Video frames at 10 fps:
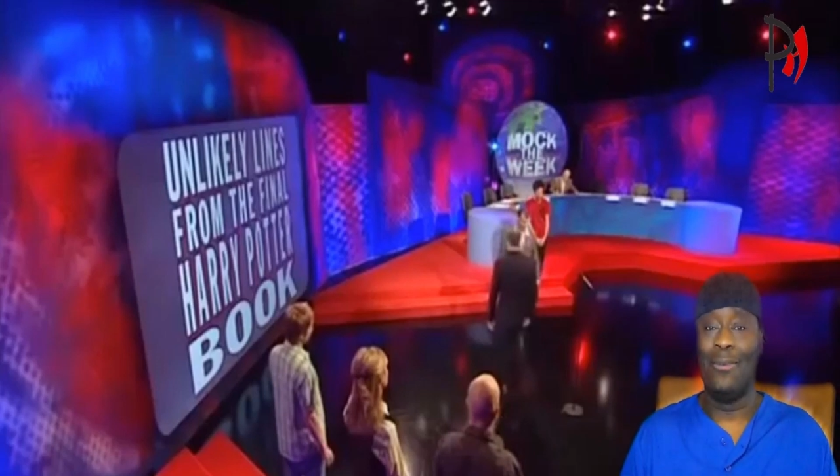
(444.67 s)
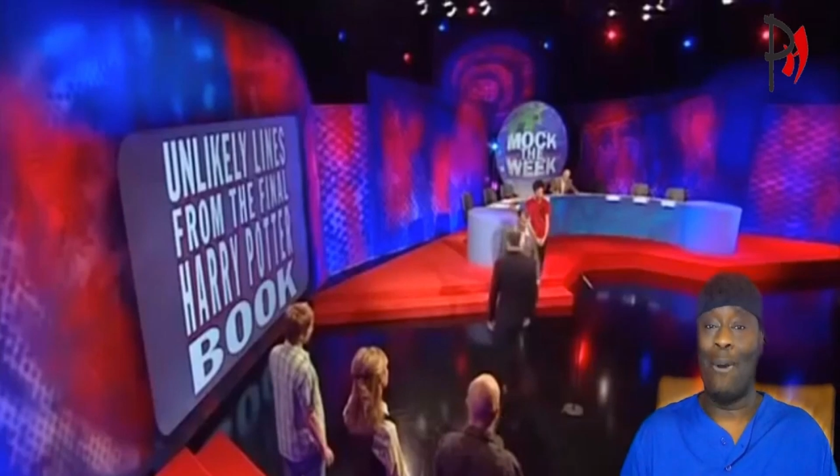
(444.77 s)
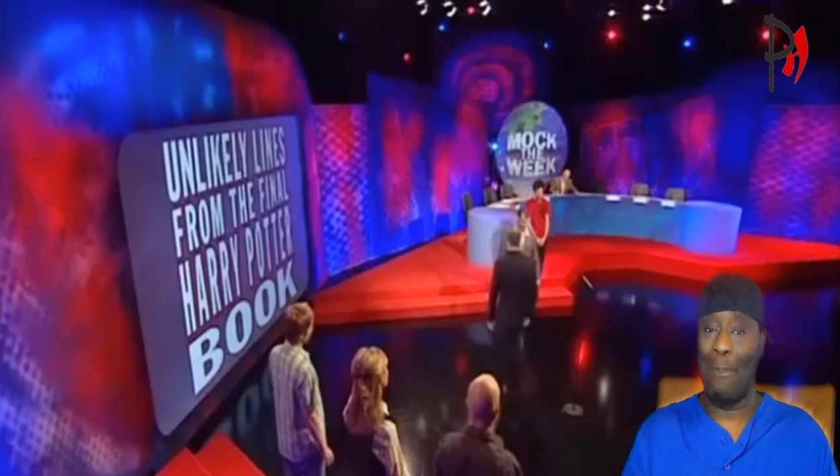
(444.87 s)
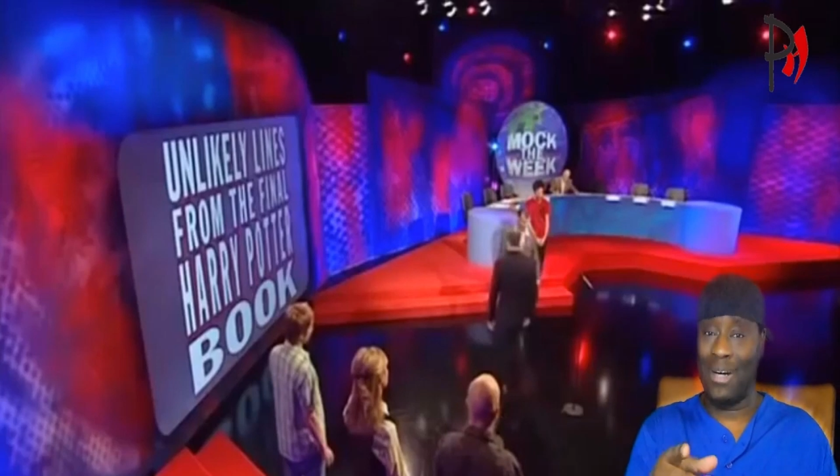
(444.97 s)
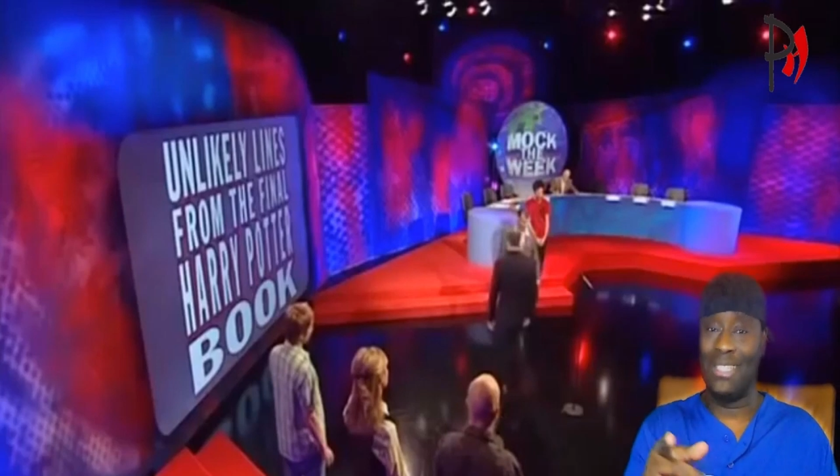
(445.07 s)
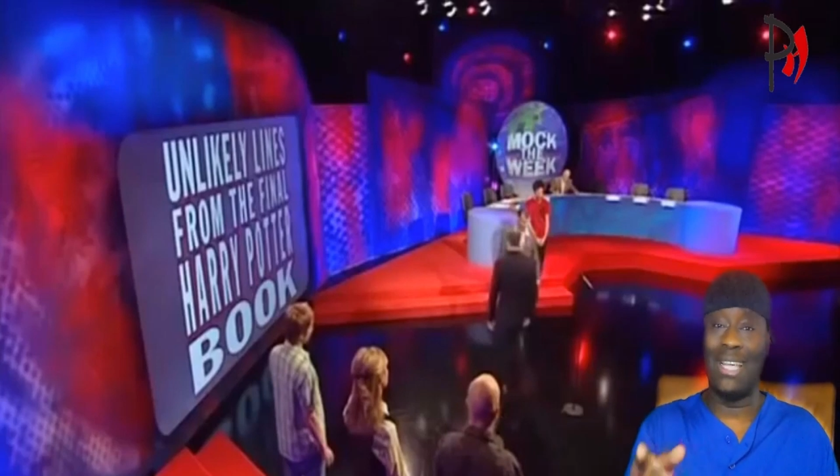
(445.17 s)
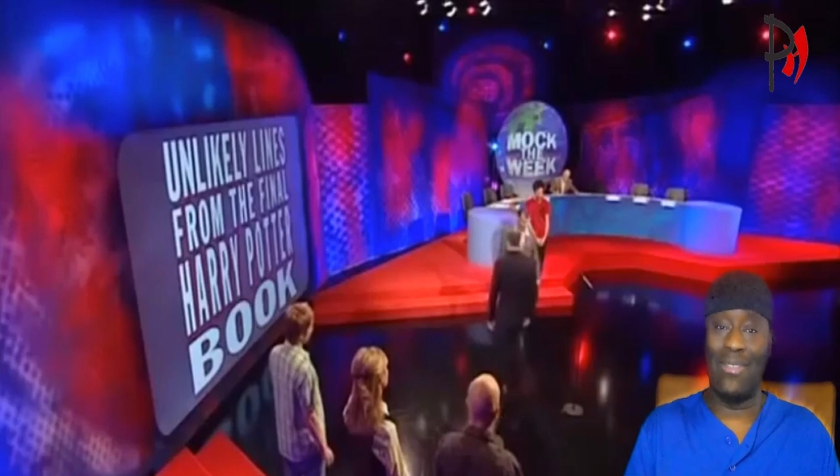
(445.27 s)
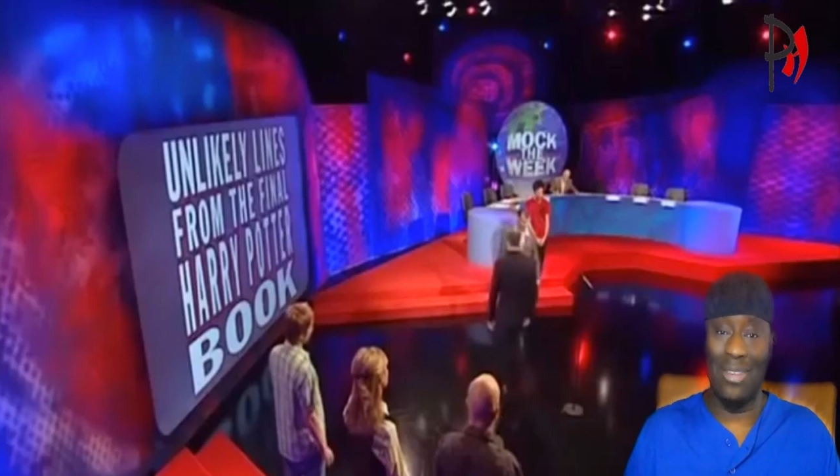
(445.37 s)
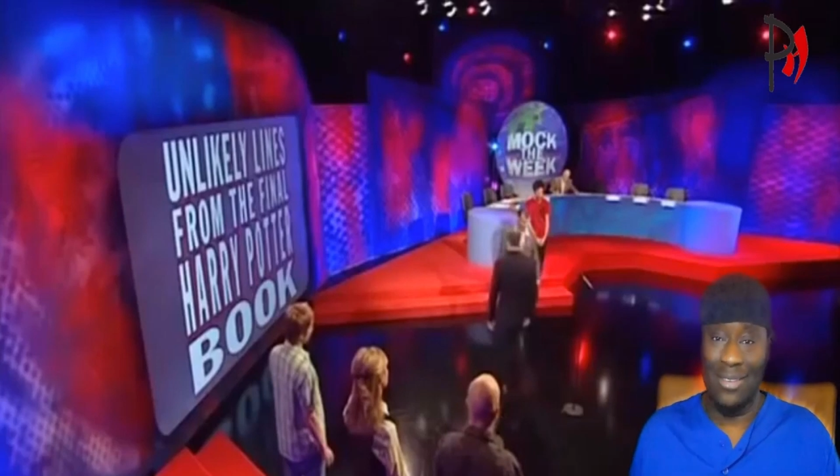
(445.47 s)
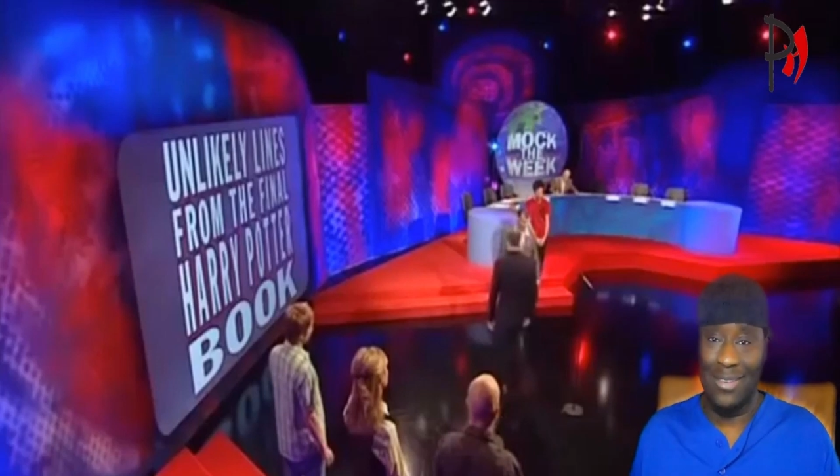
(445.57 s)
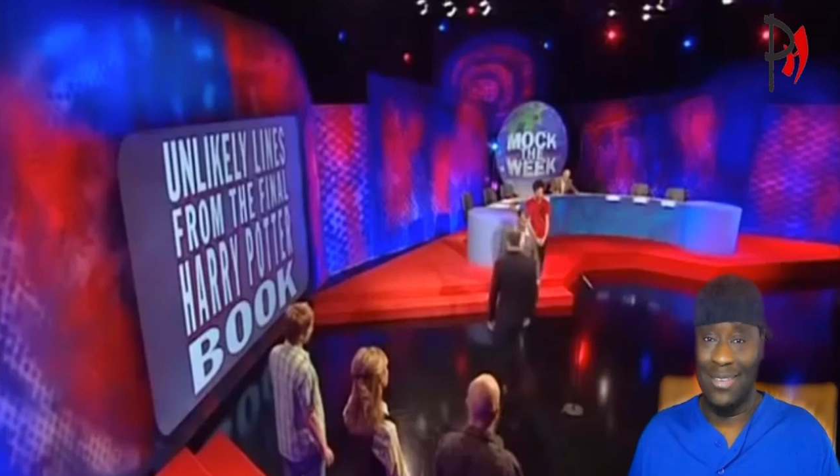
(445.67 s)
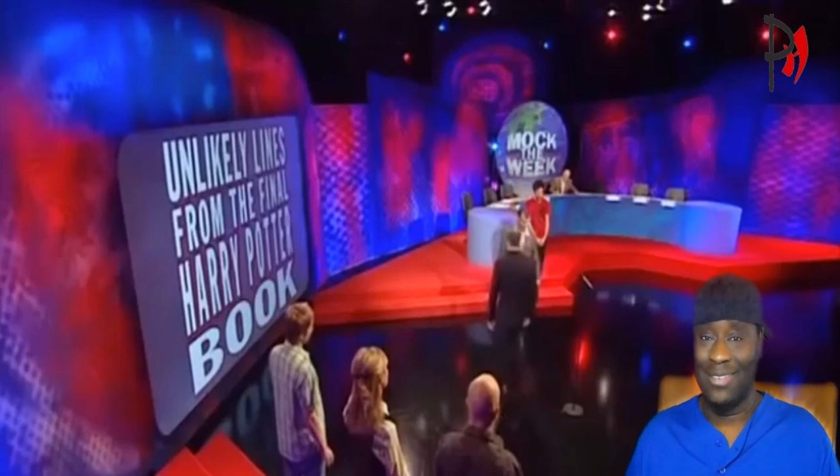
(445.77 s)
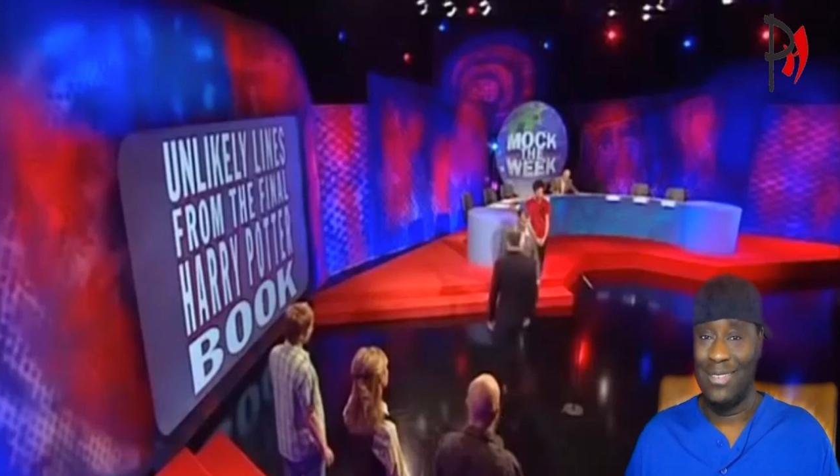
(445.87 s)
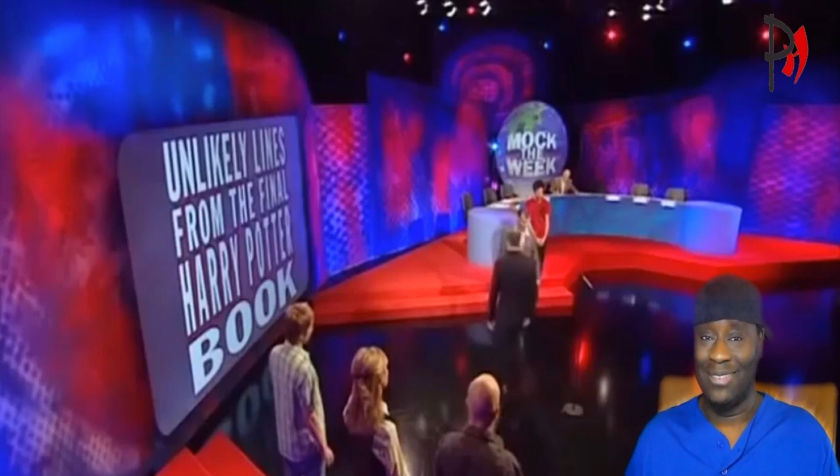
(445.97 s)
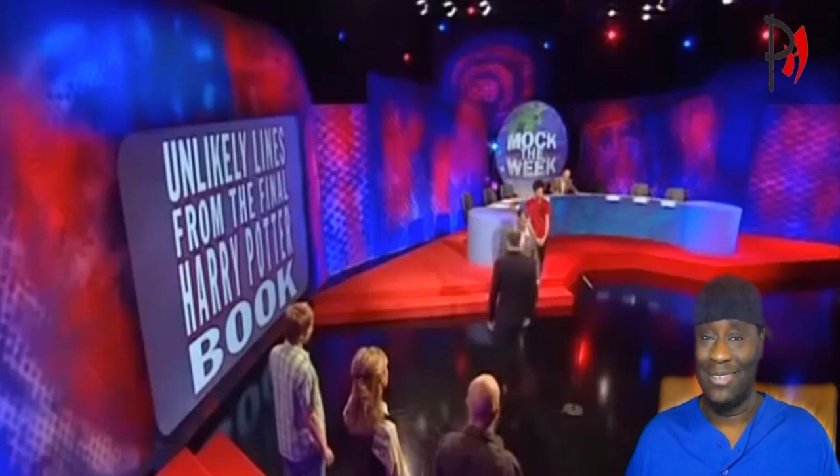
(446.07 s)
We want part 7?
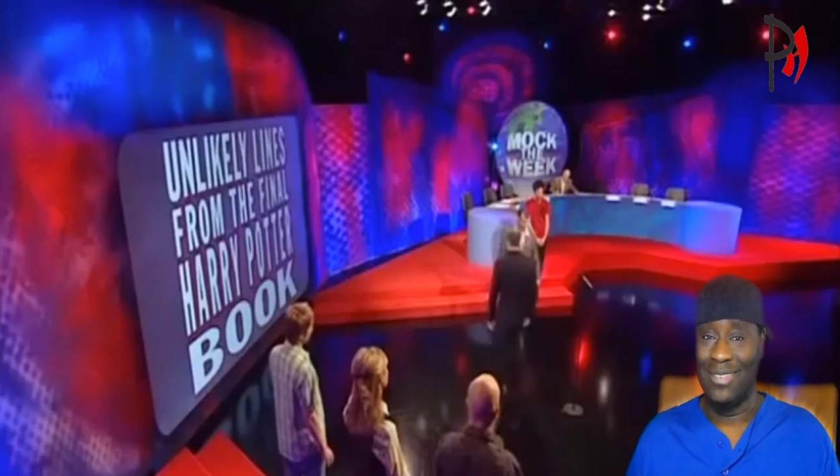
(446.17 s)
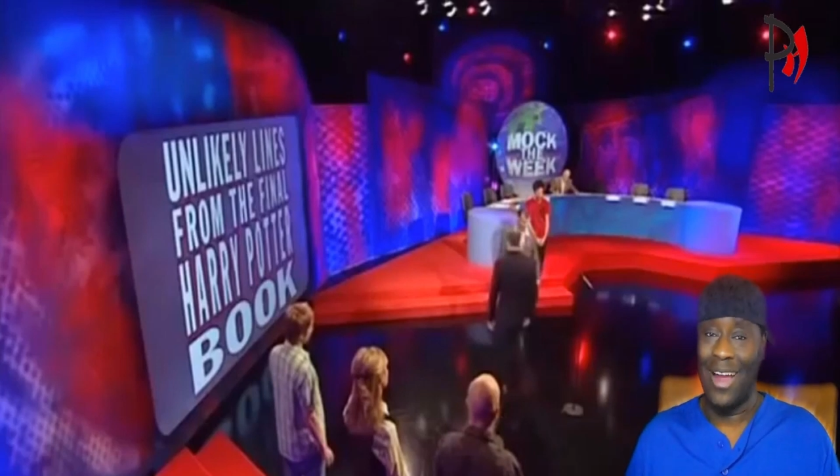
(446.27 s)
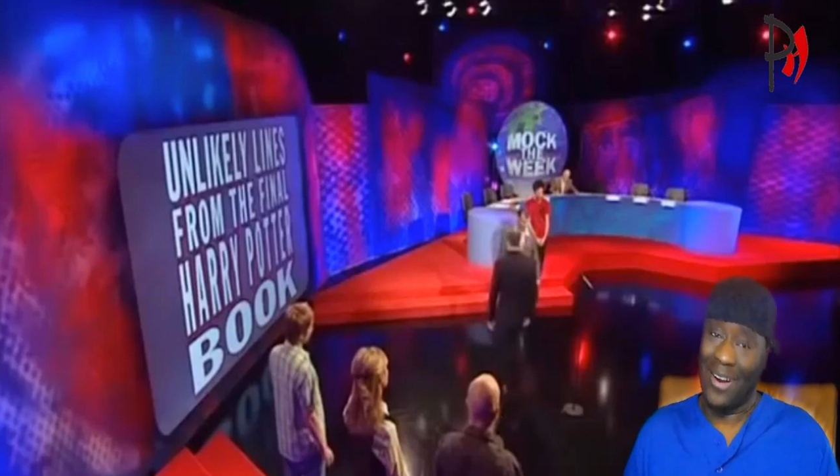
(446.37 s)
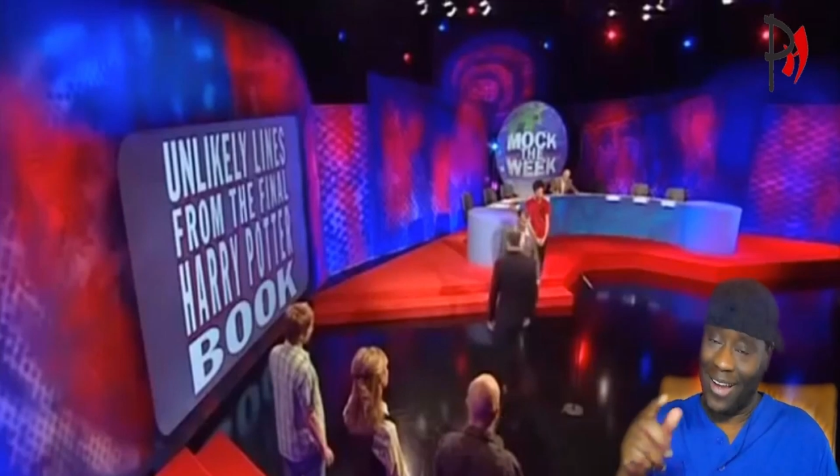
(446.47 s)
All